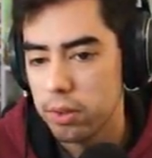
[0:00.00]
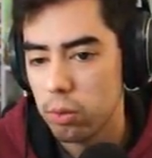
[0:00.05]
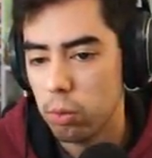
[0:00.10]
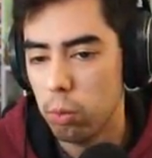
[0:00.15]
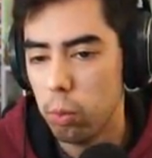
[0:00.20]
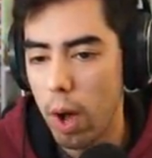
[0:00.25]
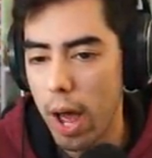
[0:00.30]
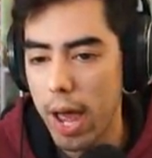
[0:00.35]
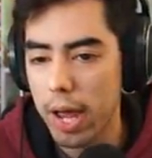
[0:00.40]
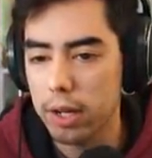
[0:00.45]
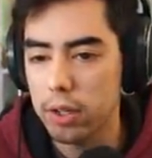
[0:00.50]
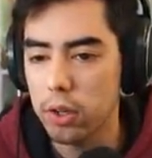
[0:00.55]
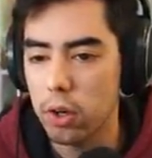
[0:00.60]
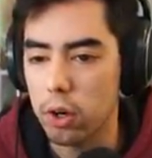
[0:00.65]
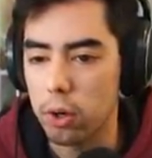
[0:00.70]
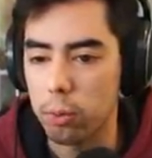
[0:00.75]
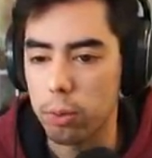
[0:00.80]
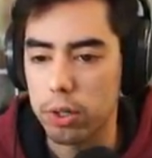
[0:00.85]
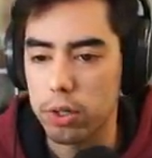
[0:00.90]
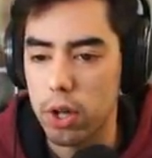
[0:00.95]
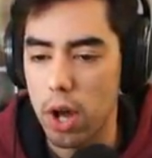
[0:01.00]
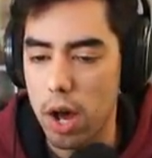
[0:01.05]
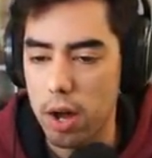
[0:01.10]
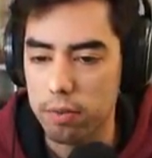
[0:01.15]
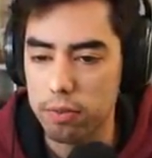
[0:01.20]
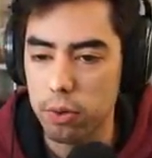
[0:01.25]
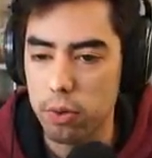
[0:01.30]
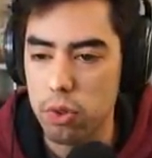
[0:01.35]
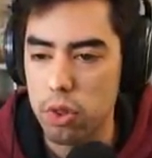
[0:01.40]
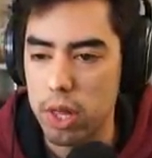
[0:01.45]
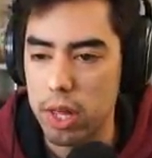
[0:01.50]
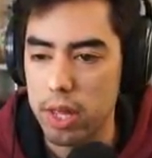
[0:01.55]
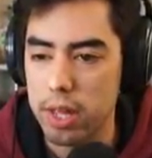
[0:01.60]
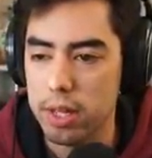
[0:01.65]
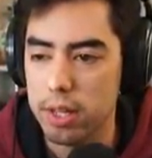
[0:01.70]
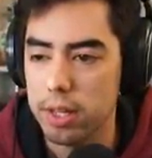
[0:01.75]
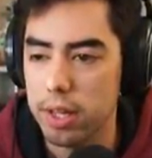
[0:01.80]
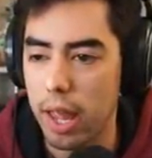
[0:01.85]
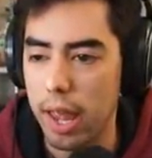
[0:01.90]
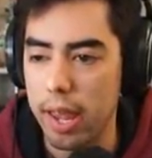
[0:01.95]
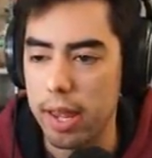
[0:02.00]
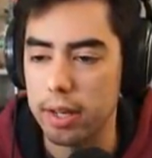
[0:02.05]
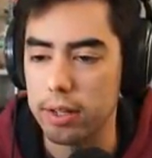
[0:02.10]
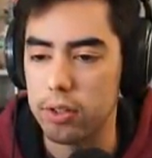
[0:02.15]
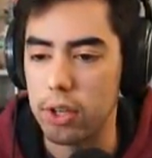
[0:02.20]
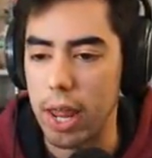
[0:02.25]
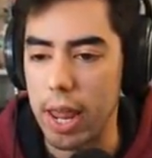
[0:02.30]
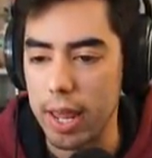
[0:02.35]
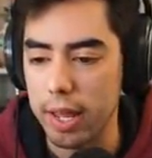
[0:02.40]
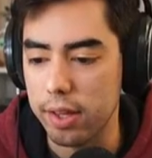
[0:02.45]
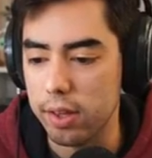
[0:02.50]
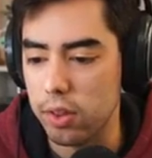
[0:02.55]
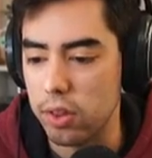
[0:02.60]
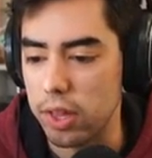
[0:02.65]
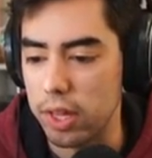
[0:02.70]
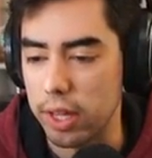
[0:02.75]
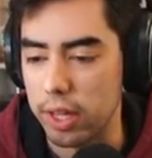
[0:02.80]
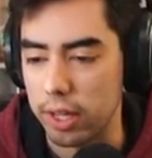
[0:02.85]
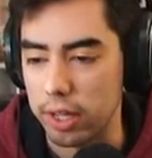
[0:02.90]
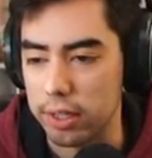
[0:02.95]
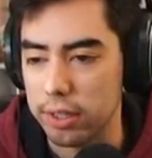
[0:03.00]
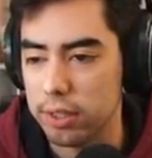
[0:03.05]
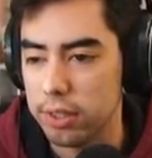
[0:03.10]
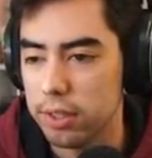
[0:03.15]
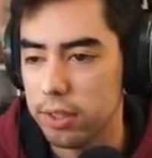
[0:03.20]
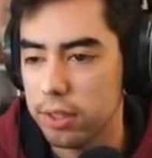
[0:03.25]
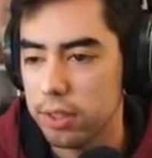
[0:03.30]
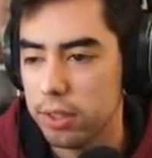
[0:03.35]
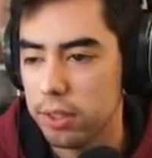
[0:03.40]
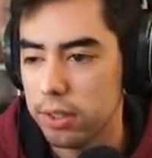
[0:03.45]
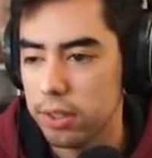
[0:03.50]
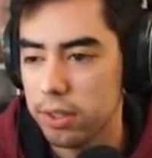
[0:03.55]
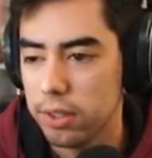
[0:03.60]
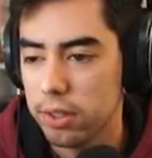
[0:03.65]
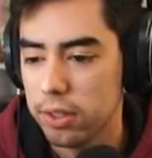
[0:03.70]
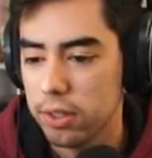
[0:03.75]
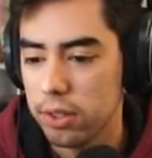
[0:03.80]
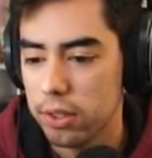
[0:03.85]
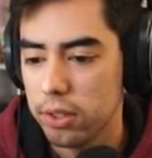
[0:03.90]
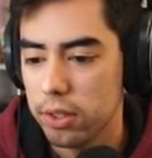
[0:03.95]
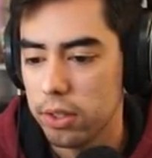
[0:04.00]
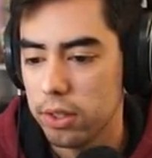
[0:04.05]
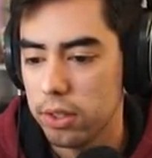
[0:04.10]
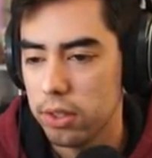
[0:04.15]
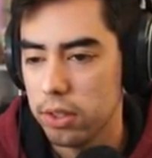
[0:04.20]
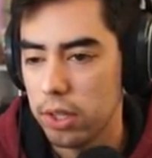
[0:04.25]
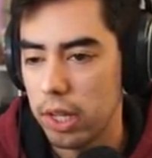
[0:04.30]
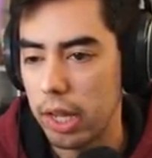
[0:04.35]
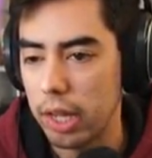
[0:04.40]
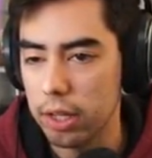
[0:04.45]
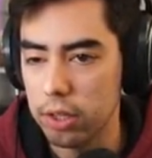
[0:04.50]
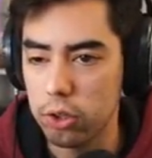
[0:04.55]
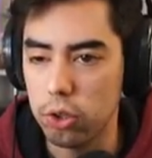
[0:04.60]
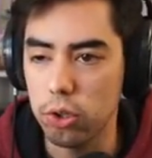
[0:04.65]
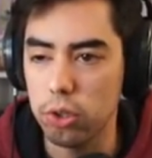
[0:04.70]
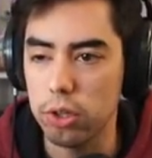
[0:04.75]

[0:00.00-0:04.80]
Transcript: Wagner recovers it and takes it into